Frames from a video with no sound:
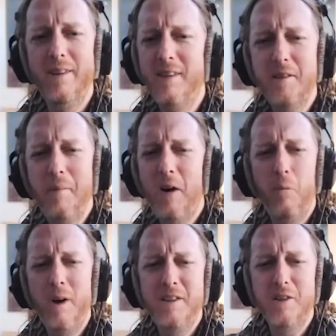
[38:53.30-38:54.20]
or it doesn't
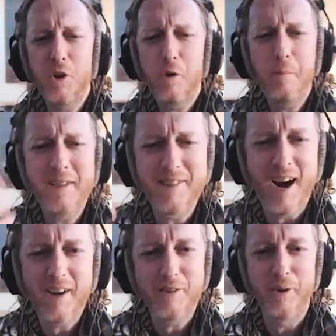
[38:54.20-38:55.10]
matter what he does. He could be a
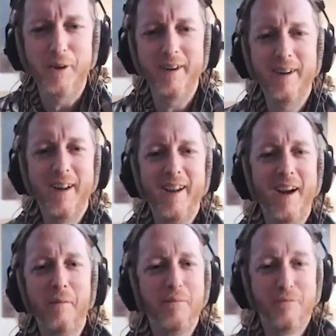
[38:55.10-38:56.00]
doctor,
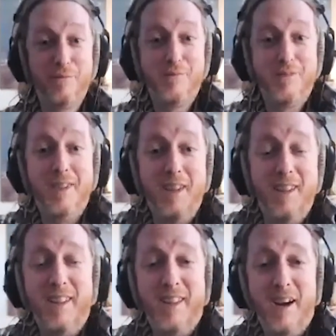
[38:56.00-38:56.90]
right. and I've
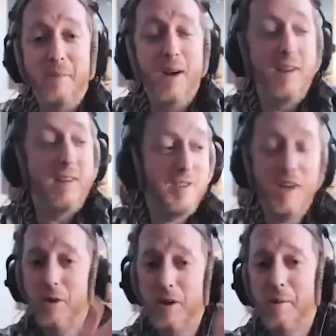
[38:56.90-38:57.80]
like I'm not
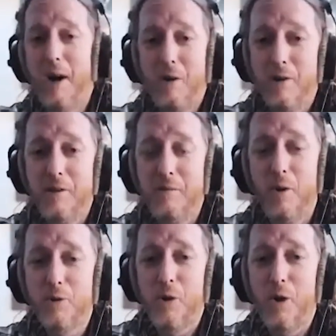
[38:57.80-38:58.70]
singling him out because
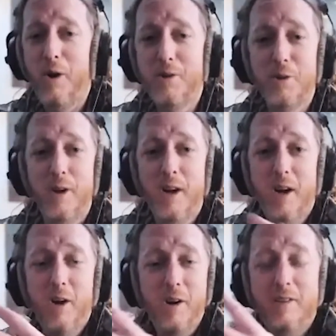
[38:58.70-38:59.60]
he mows lawns
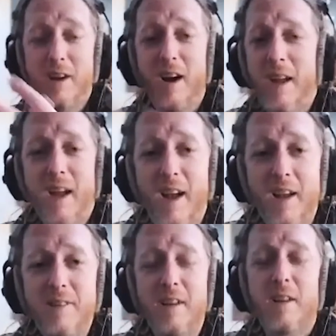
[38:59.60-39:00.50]
or a doc.
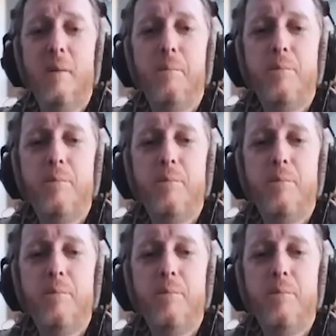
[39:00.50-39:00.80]
It,